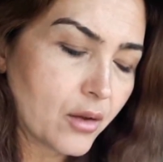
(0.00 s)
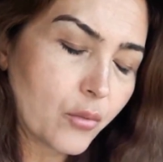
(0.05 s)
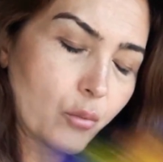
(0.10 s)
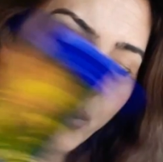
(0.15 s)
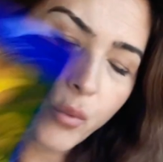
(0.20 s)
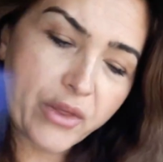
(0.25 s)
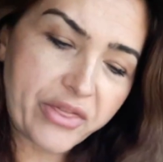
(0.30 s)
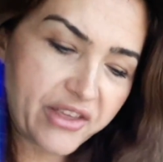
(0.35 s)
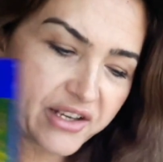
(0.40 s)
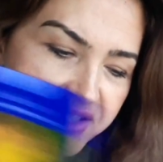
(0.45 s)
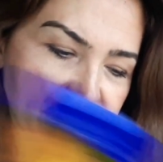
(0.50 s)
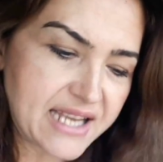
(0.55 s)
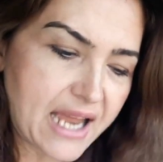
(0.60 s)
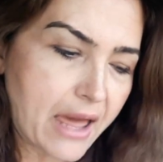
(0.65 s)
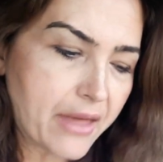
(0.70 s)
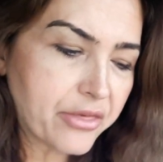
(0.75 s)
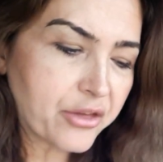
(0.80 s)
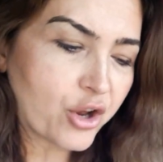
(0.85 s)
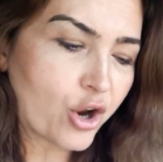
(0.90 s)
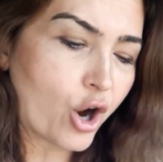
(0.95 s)
with the
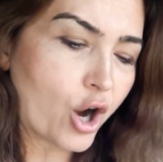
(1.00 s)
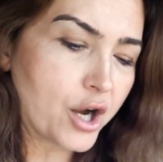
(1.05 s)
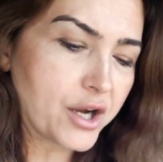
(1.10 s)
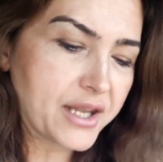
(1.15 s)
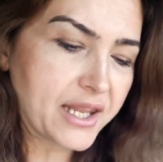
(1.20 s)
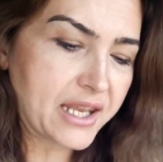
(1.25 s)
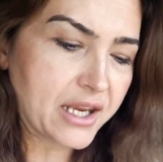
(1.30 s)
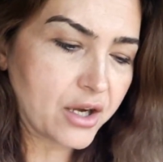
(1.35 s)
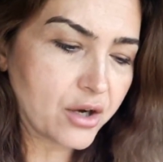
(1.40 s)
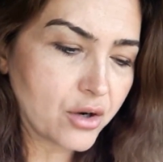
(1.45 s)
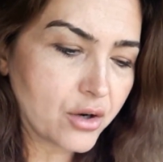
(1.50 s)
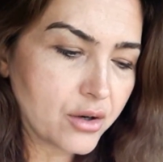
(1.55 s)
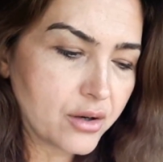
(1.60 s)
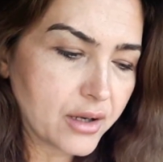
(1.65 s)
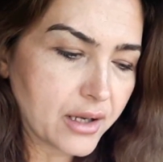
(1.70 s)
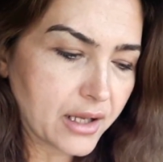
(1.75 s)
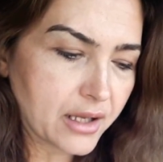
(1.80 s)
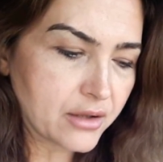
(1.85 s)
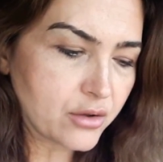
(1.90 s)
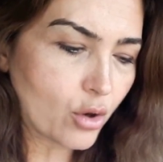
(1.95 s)
Death card here,
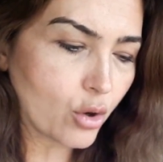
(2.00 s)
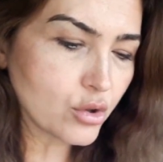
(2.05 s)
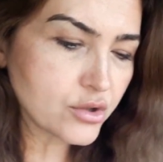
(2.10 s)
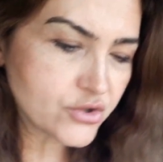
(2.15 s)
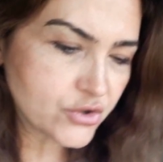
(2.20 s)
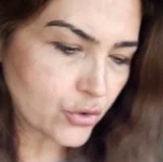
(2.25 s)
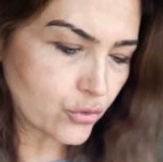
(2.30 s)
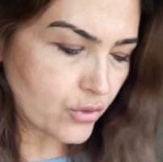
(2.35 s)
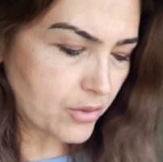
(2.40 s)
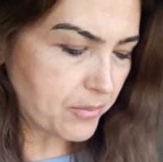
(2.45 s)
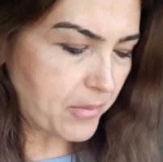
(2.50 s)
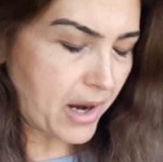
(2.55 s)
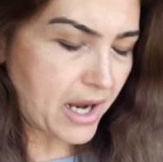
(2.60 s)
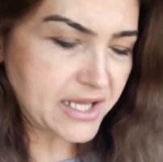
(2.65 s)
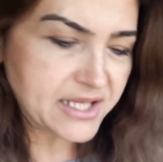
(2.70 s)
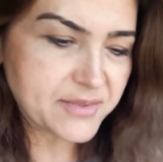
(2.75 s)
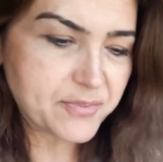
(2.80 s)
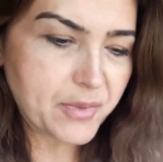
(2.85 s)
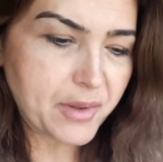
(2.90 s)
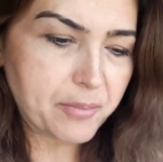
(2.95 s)
it also
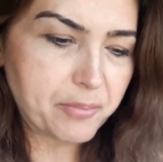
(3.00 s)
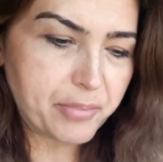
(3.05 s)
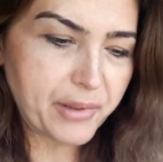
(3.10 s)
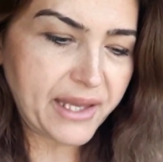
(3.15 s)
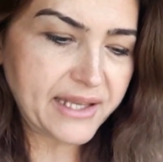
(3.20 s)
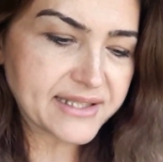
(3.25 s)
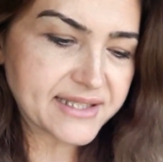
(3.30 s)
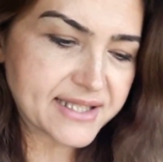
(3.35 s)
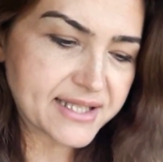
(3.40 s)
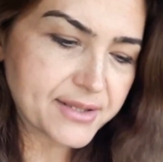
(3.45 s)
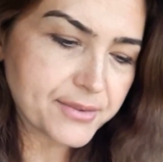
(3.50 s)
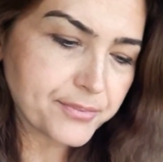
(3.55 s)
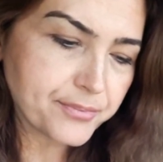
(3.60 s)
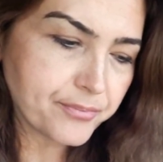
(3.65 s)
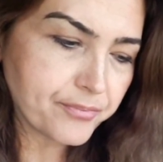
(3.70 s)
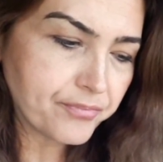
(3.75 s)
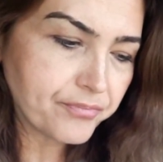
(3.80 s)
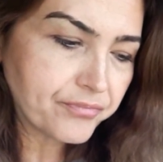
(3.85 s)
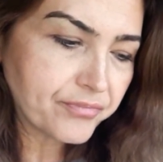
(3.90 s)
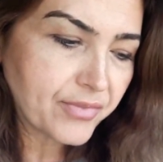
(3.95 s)
reminds me a bit
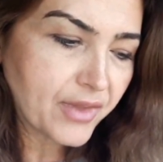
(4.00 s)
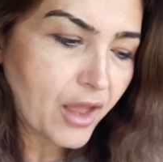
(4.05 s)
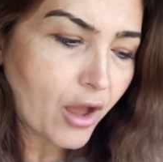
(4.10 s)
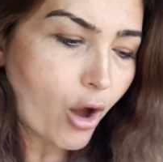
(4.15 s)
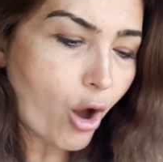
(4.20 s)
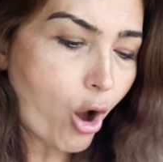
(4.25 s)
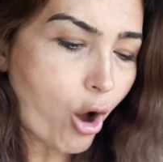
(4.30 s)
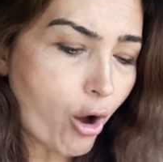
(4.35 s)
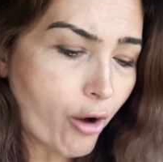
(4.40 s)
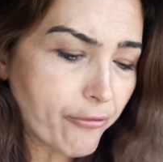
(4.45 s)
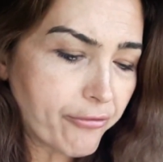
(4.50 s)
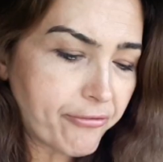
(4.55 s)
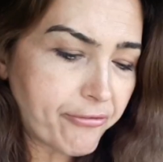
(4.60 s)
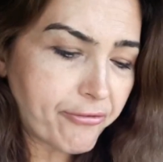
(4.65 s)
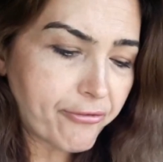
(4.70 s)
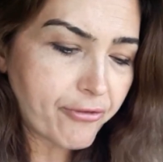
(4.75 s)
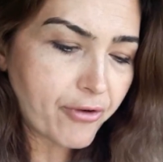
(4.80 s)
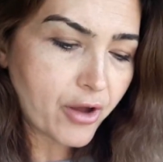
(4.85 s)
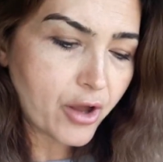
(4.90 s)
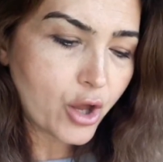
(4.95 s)

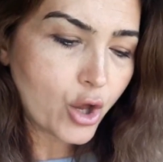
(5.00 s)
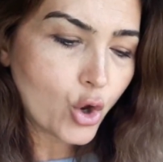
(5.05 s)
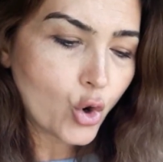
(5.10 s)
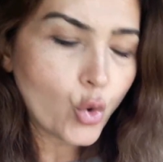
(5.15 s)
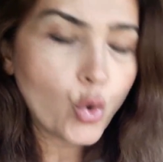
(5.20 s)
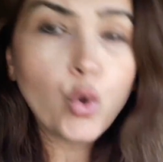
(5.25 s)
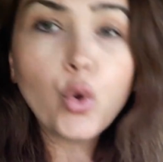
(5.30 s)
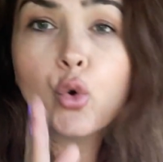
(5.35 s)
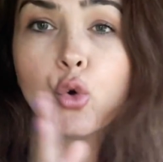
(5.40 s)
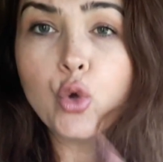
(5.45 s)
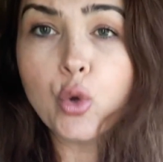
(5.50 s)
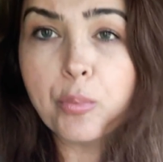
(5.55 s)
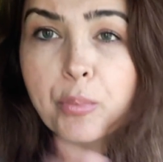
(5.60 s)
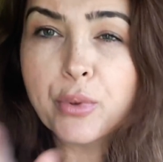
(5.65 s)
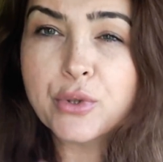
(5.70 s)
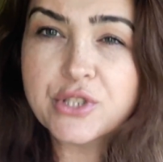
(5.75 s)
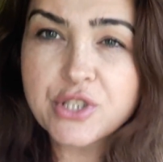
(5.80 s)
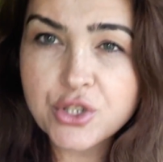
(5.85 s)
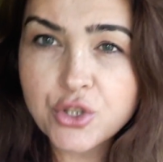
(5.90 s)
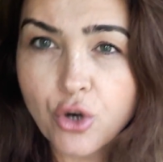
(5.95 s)
of who you're
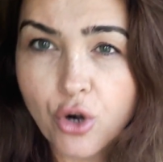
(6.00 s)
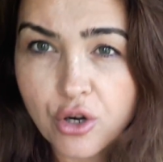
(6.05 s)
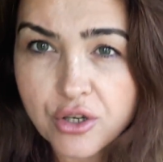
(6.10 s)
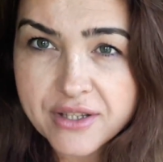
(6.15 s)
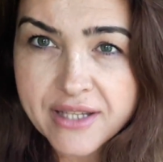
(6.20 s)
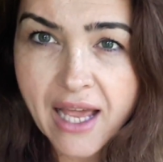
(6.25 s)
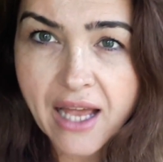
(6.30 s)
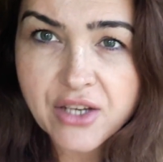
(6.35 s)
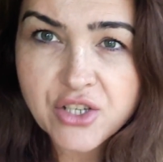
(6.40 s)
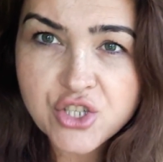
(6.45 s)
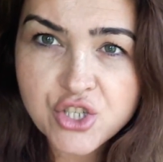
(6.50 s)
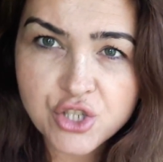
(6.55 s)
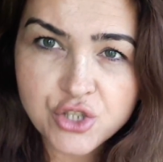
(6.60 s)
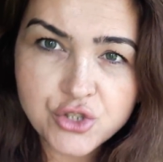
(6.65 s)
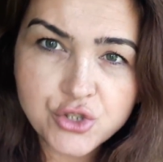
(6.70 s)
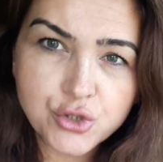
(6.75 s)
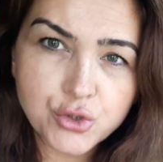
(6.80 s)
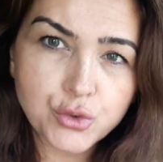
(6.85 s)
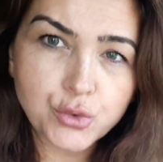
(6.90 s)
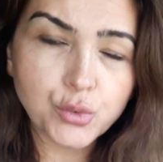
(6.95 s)
putting your attention
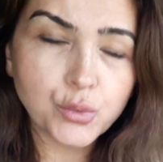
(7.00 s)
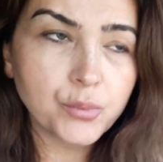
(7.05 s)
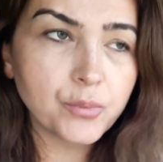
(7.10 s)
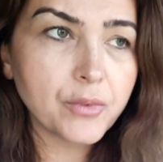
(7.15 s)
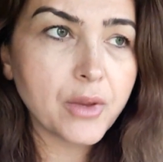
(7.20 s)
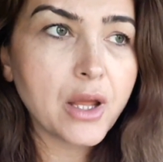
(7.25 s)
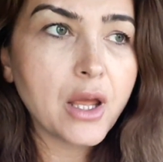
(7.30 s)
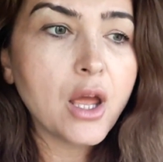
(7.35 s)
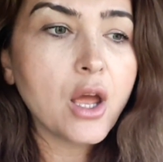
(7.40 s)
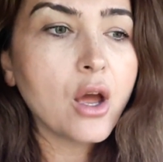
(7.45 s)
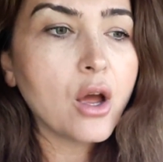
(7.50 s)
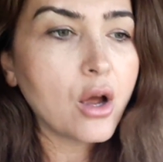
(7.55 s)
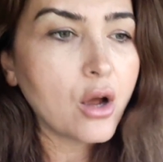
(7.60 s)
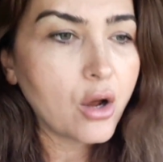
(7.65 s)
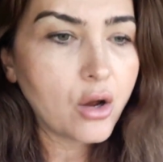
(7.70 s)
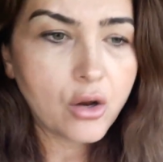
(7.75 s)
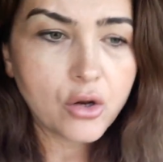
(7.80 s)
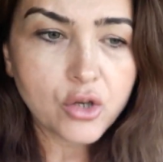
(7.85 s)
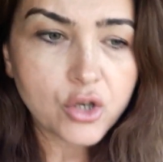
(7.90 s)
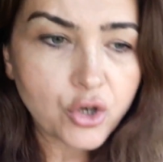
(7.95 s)
to.
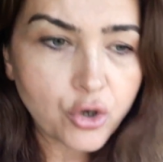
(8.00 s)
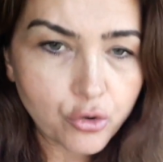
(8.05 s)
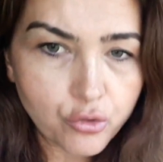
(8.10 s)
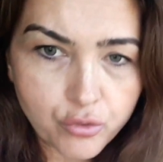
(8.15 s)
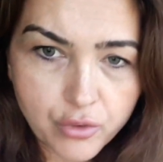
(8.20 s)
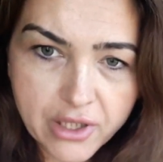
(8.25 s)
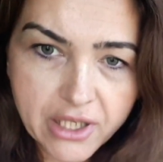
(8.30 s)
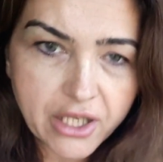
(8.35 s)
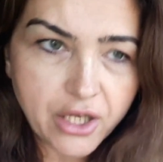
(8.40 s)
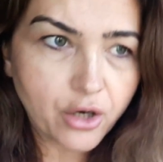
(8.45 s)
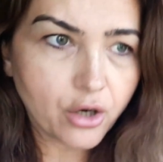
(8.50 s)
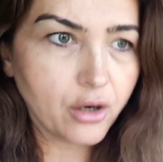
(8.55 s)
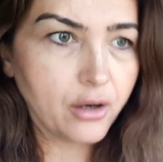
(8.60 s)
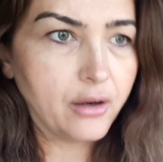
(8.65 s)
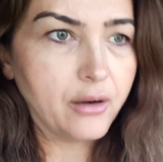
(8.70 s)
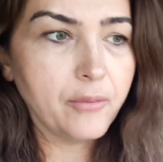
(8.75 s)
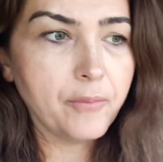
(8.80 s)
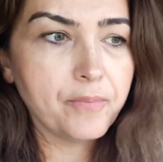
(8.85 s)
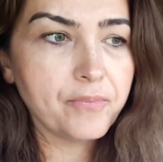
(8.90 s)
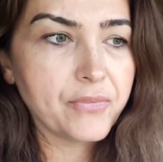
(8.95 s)

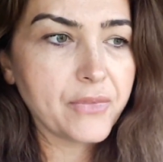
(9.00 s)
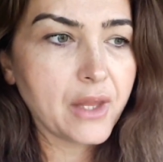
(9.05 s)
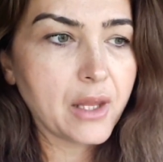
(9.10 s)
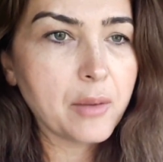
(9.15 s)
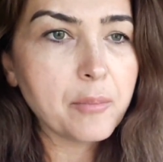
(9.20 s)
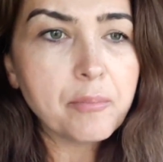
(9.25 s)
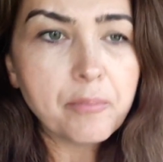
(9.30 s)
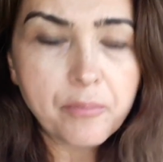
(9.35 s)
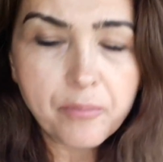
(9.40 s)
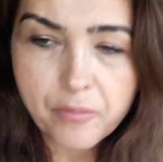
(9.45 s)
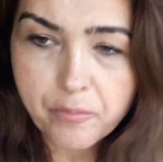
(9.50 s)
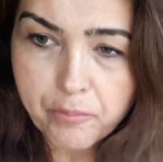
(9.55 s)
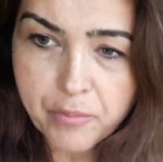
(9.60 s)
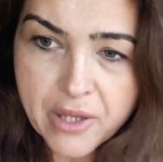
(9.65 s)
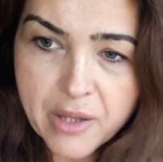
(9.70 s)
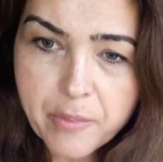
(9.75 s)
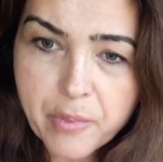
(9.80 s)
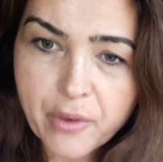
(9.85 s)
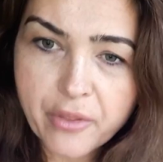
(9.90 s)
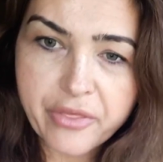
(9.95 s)
Career,
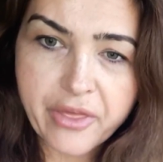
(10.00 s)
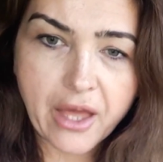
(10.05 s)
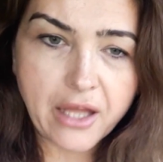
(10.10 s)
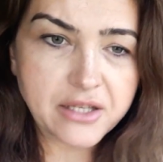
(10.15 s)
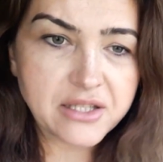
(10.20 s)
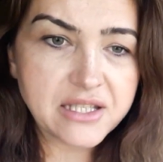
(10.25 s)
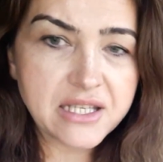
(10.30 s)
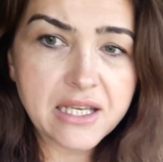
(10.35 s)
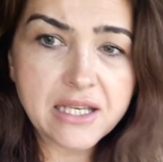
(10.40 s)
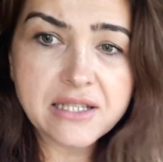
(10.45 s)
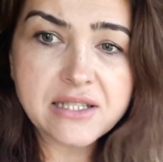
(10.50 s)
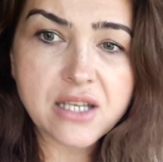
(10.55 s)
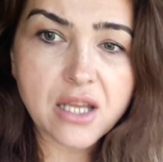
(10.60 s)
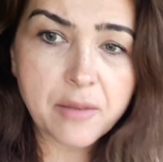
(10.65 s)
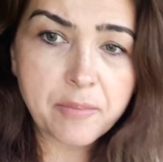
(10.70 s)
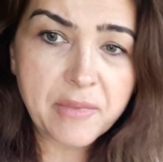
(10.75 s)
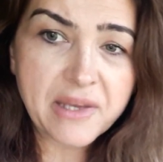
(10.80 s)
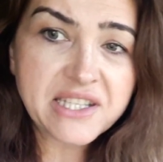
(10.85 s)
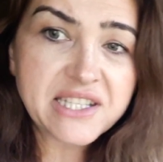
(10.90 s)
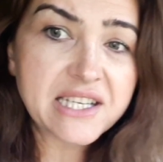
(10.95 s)
people that need
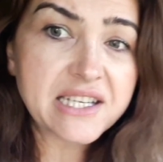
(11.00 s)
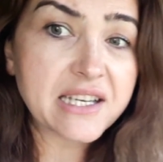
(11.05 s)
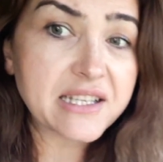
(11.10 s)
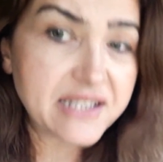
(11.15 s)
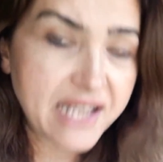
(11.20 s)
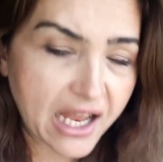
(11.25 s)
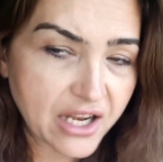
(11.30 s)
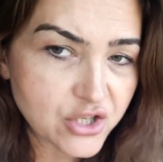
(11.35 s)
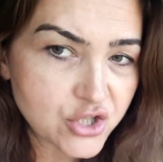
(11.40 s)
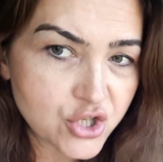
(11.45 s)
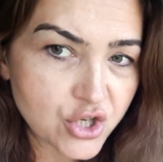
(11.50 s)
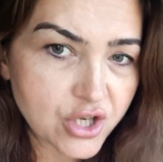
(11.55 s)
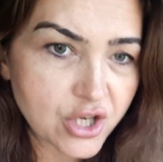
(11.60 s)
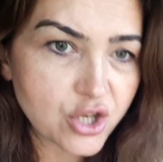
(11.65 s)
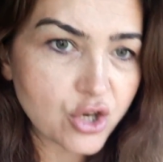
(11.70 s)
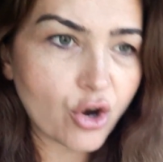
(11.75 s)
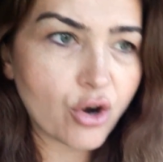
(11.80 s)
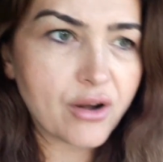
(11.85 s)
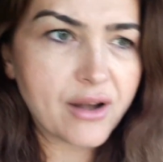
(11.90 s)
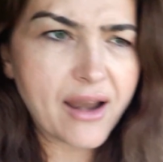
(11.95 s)
immediate attention in
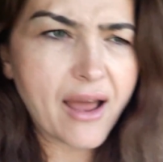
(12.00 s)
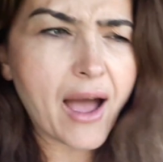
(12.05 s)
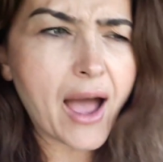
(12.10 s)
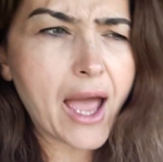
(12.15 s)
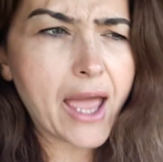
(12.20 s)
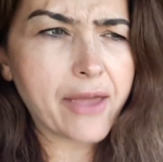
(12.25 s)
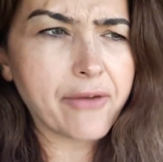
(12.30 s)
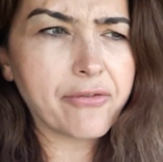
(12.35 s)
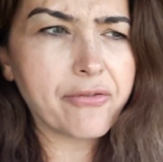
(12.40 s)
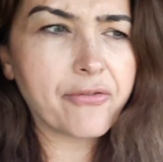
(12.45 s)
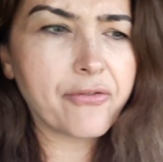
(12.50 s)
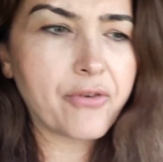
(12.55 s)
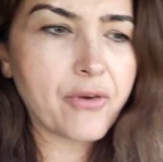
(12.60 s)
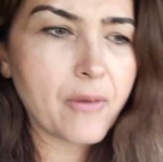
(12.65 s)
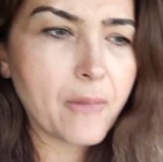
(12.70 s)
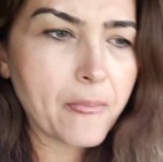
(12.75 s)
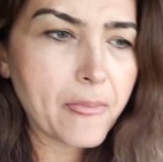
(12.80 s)
your life,